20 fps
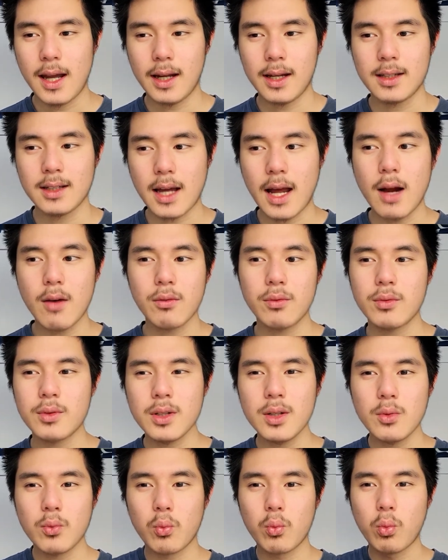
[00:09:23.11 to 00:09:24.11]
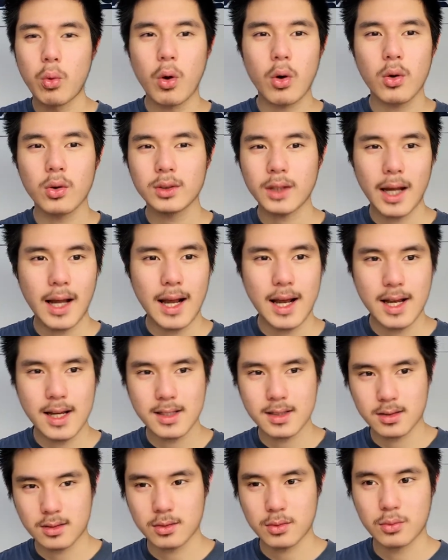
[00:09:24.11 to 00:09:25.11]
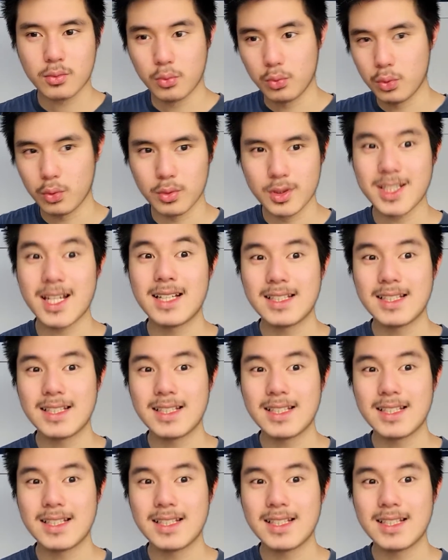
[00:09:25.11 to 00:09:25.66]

And every world has rules.